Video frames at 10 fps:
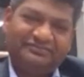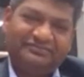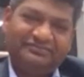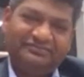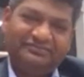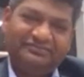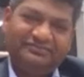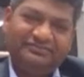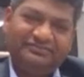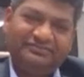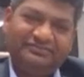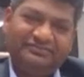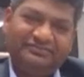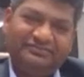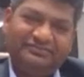
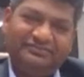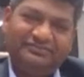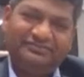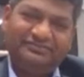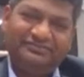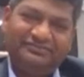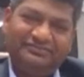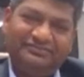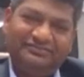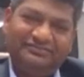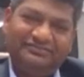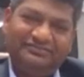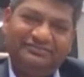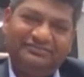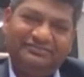
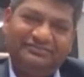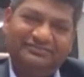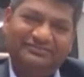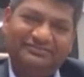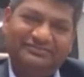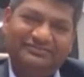(not speaking)